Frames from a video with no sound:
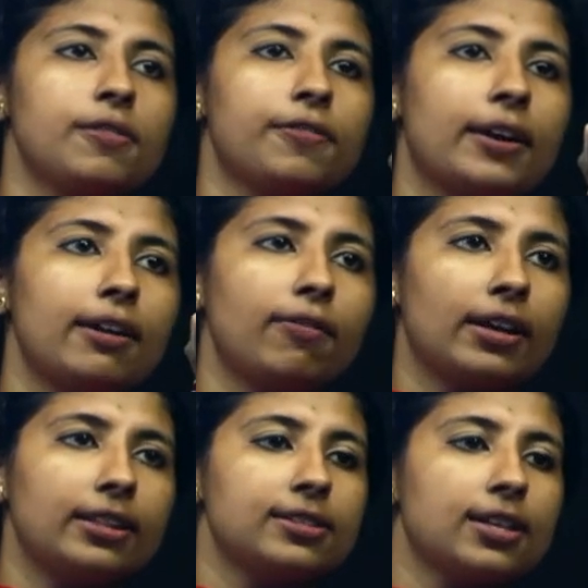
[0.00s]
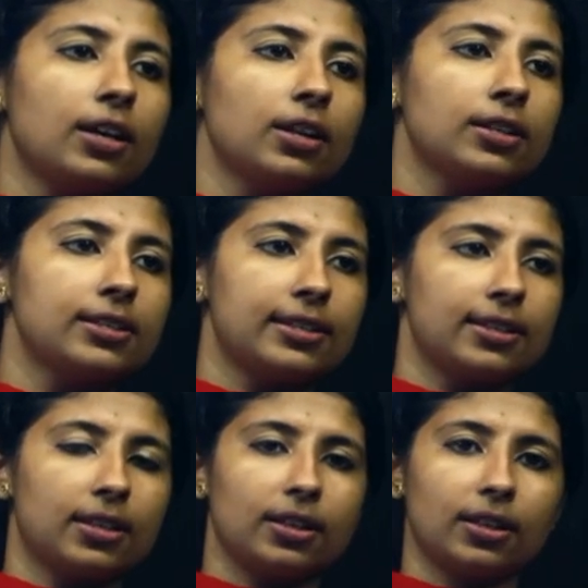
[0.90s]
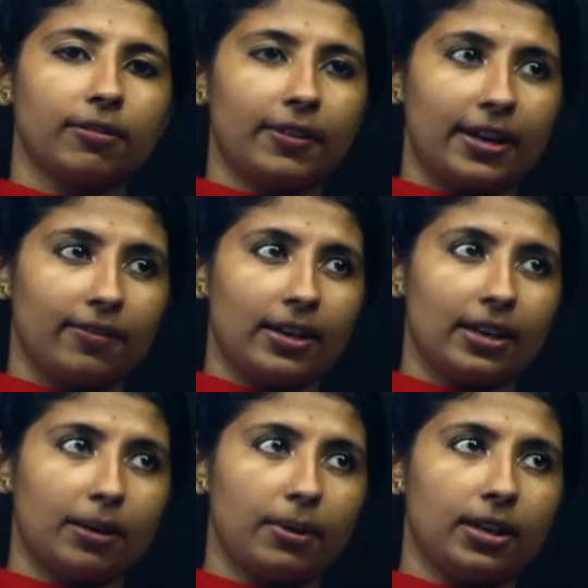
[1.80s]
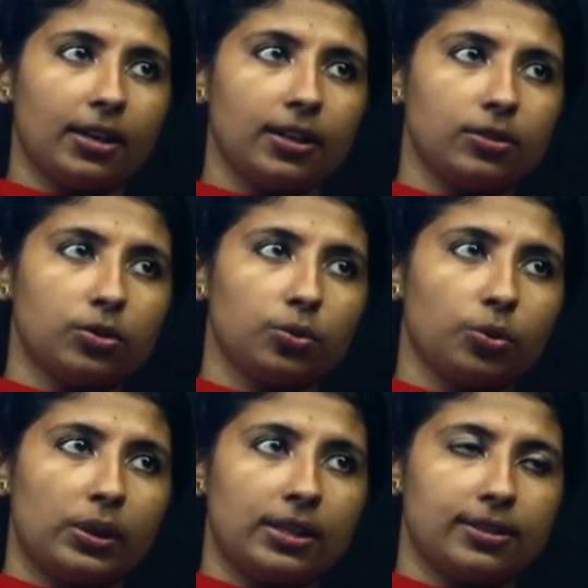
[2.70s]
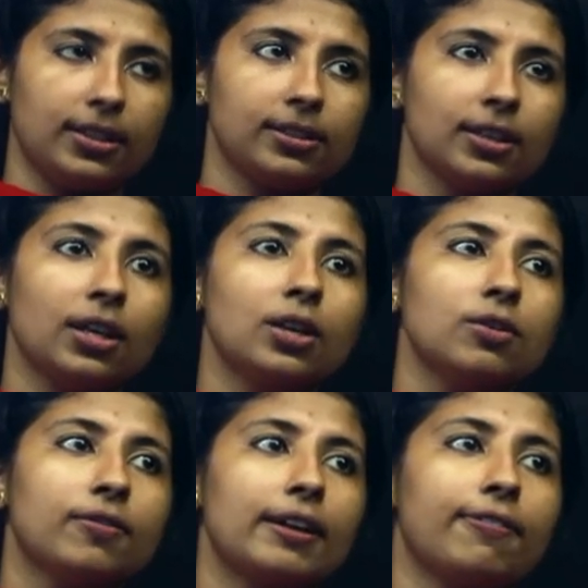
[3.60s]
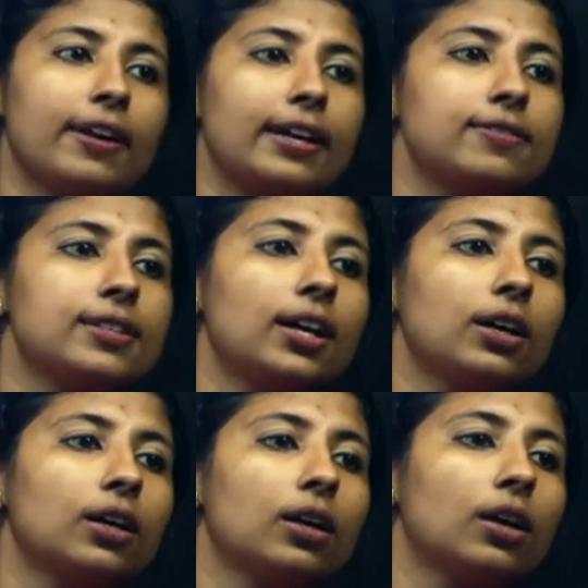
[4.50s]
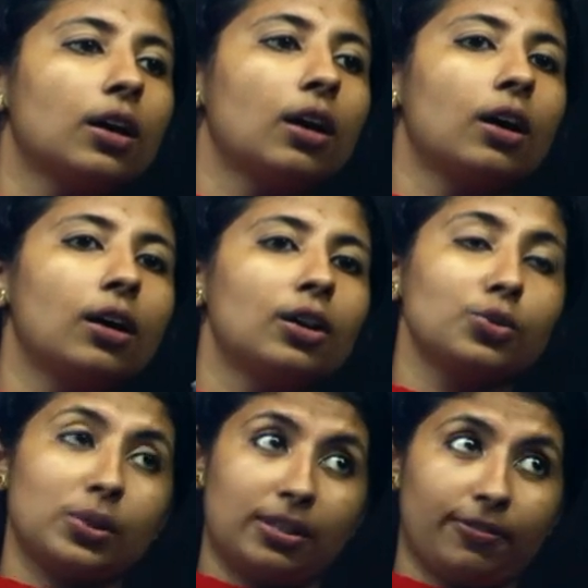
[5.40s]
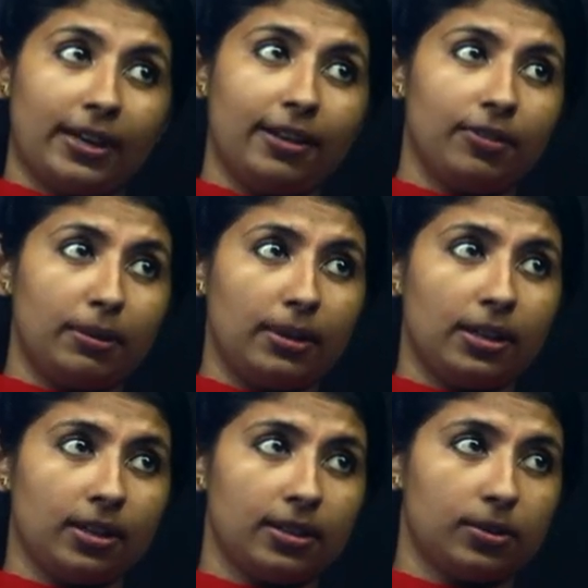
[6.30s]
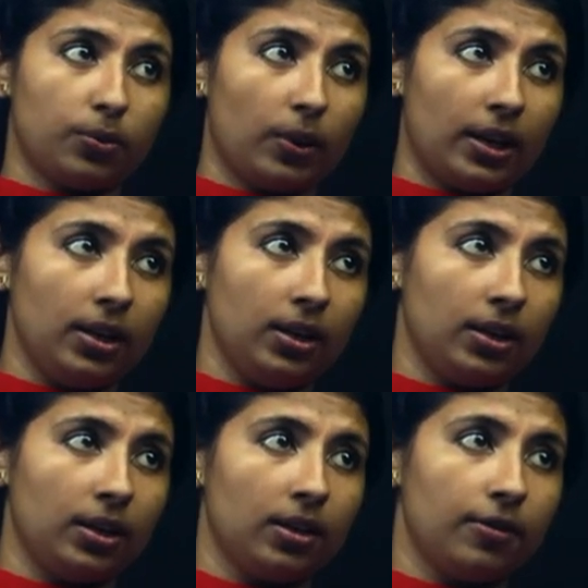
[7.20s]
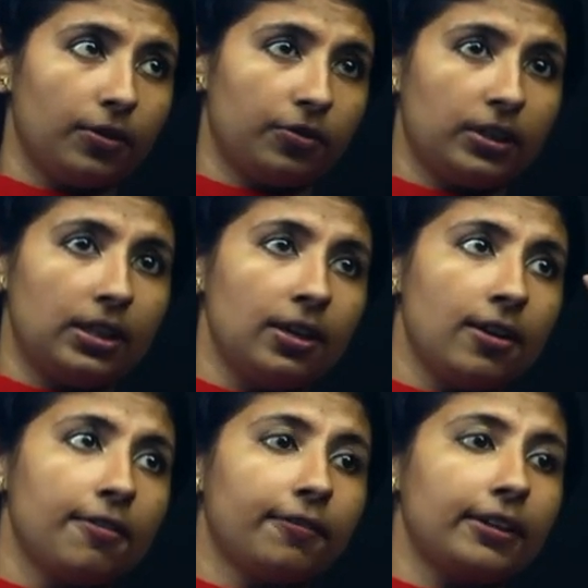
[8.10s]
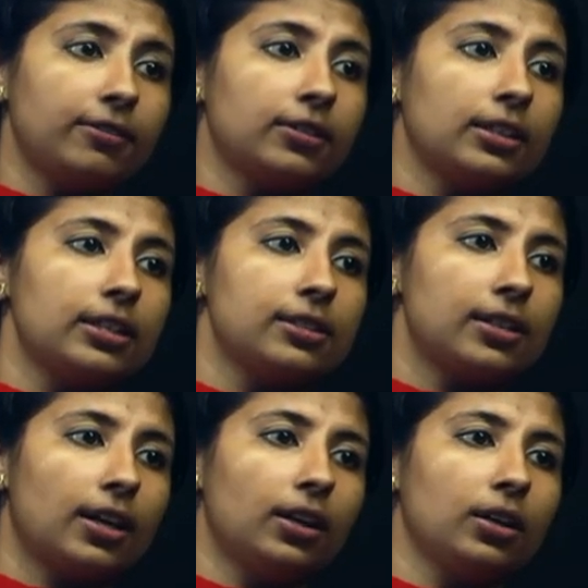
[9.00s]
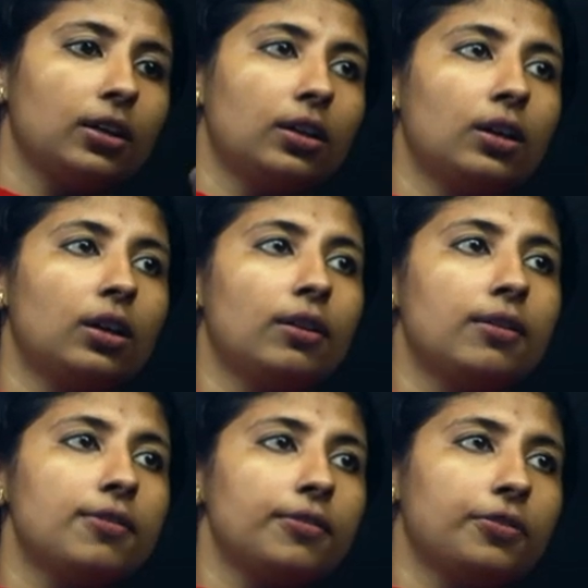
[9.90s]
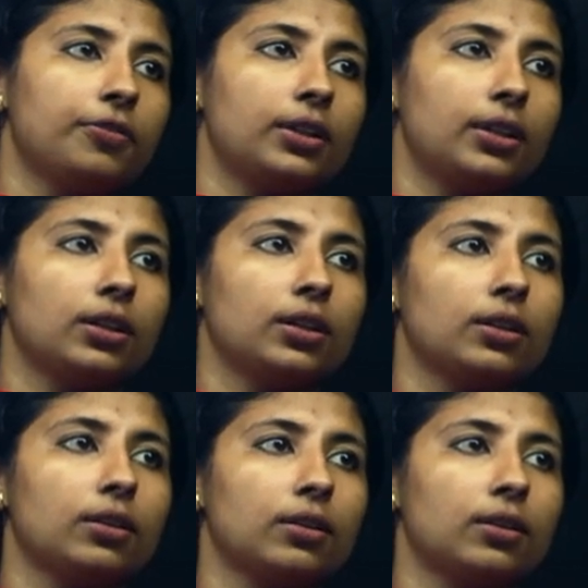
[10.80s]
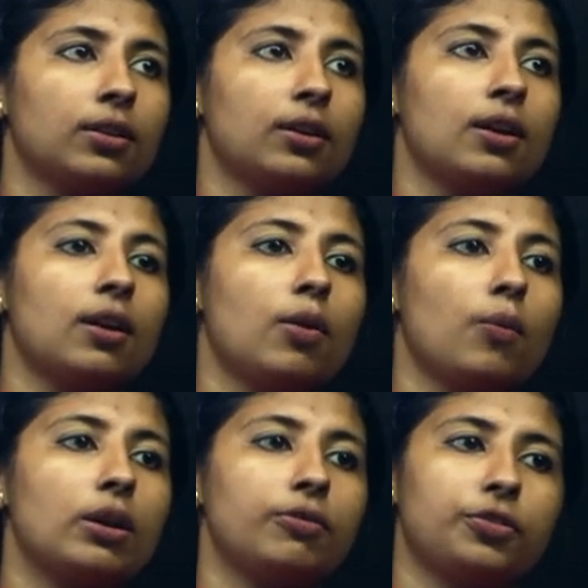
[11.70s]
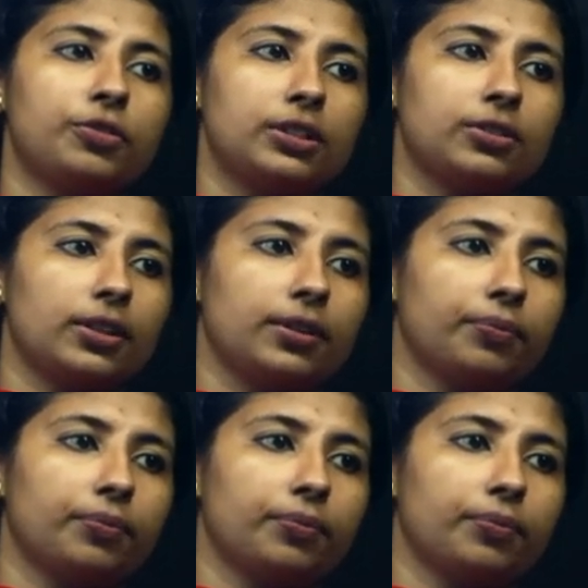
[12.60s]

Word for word: 5 ones are 5 and remainder is 2. 26. 5 fives are 25. Remainder is 1. 15. 5 threes are 50. 153.